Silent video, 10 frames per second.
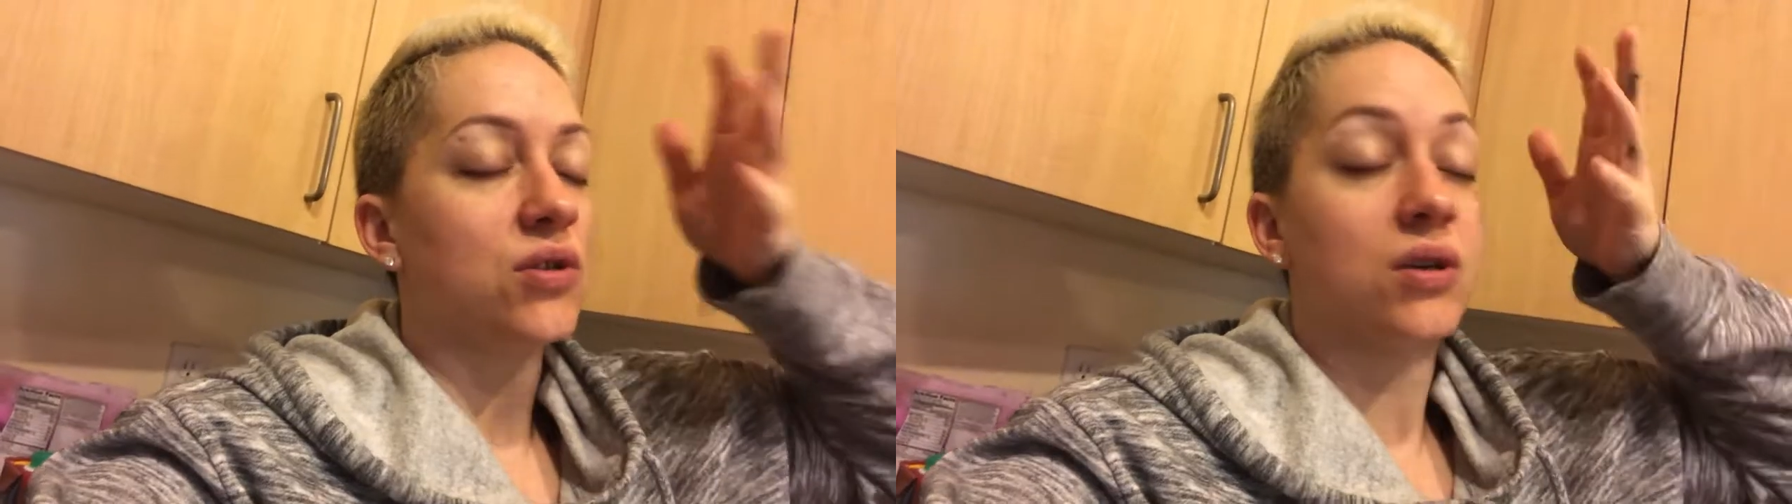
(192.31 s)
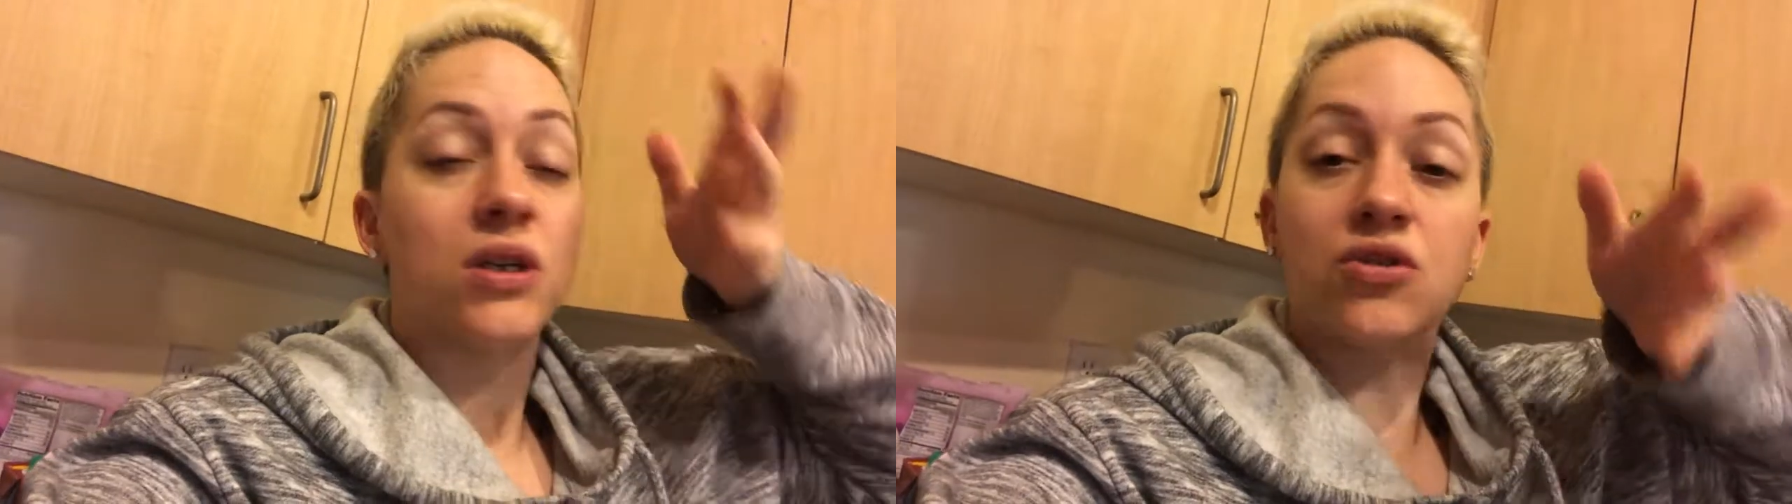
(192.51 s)

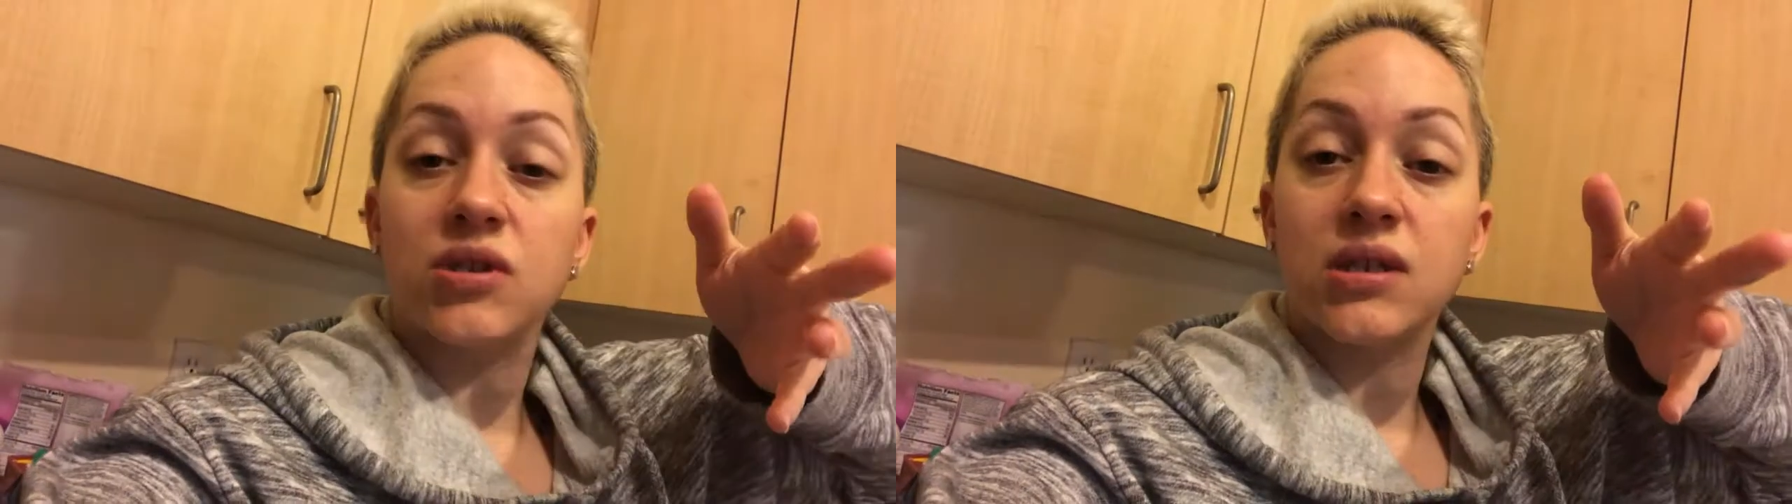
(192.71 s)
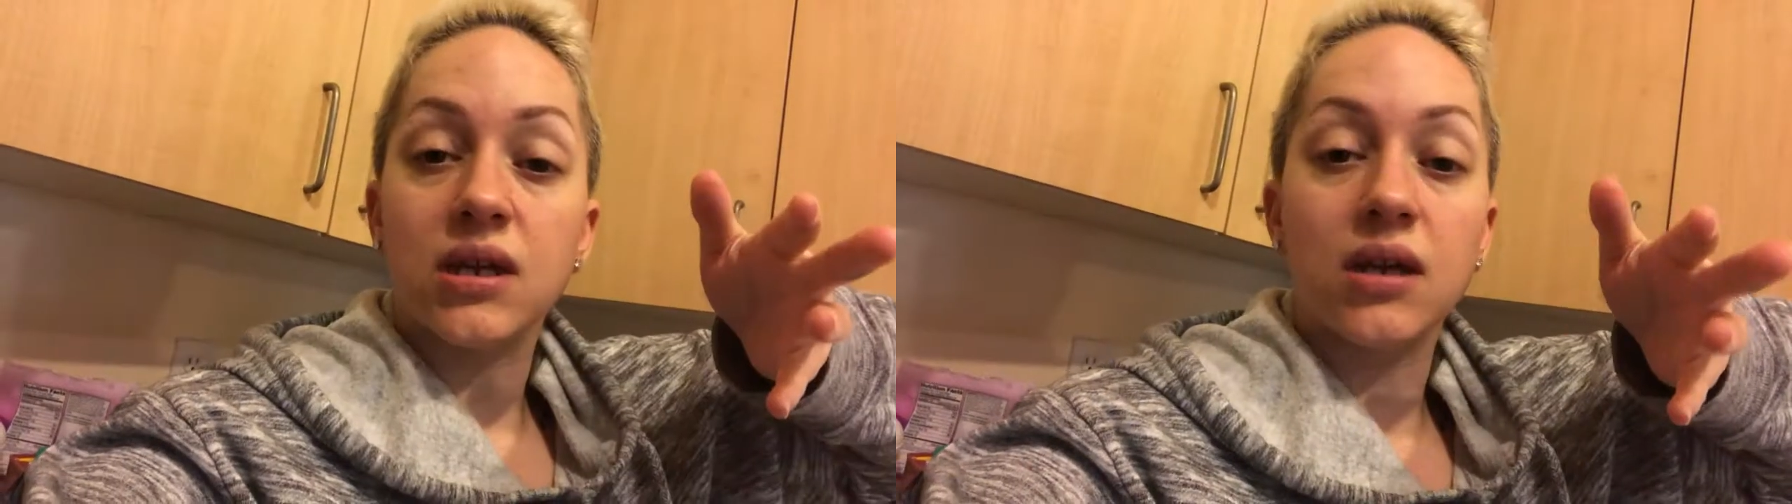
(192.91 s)
you're
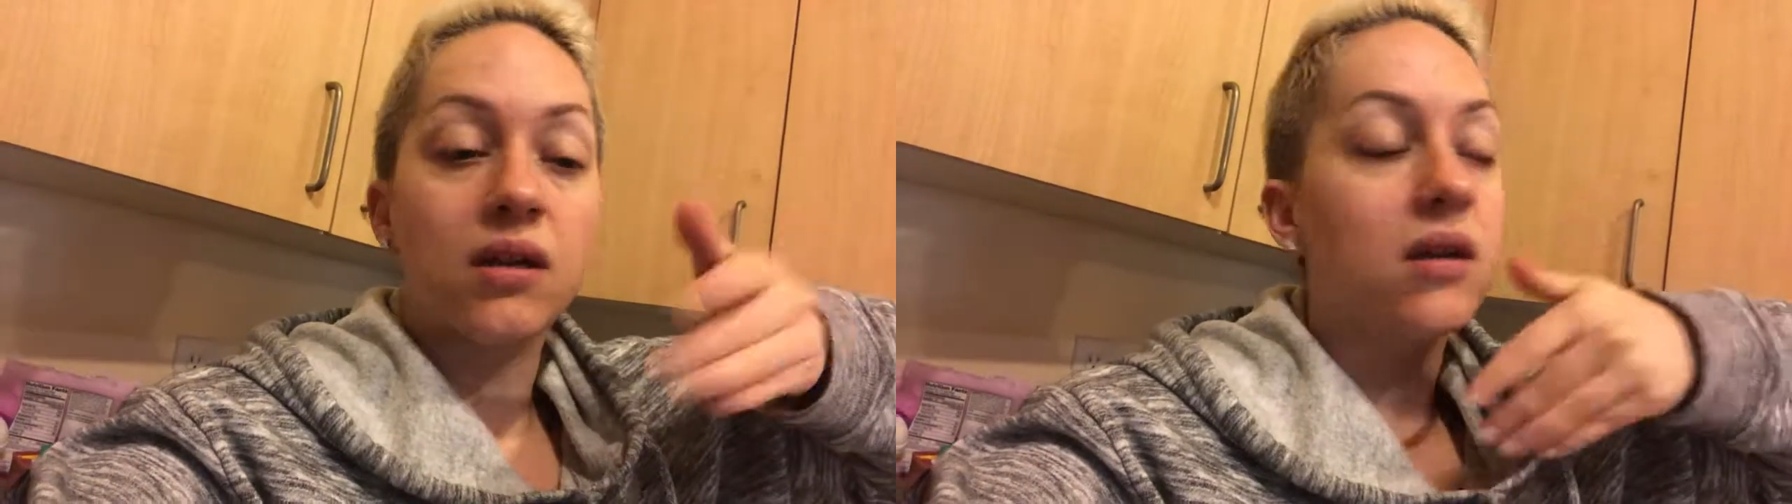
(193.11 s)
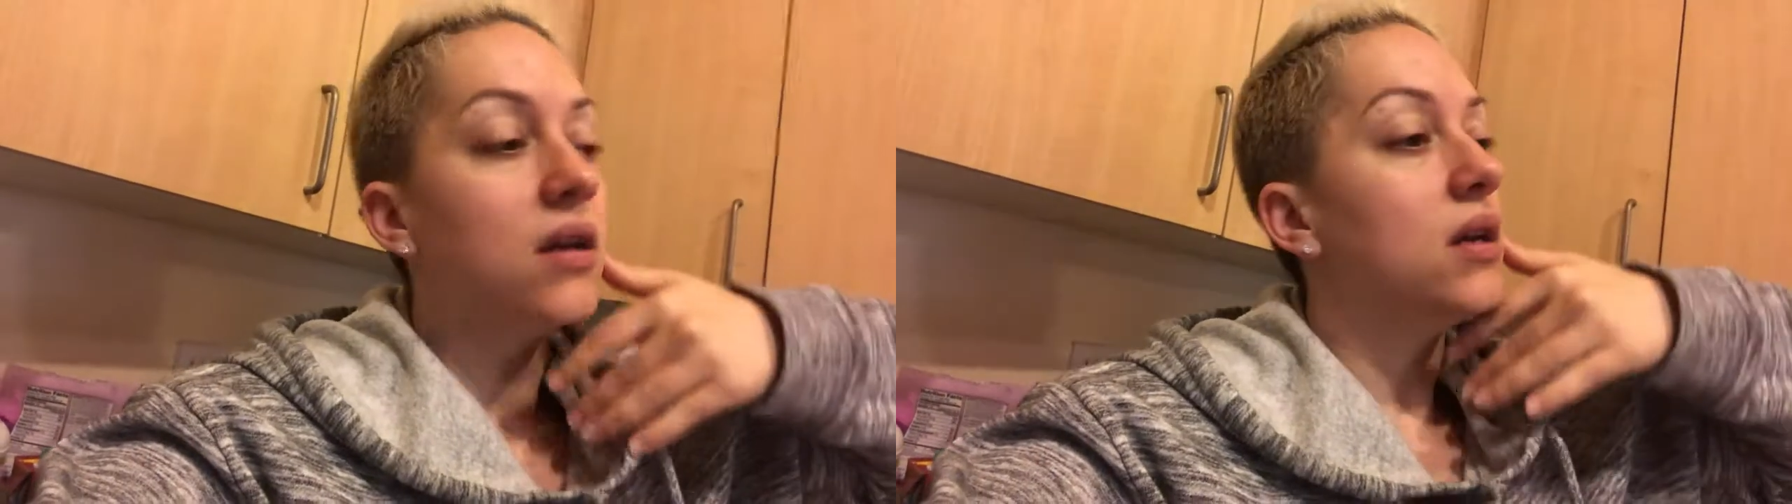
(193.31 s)
interested,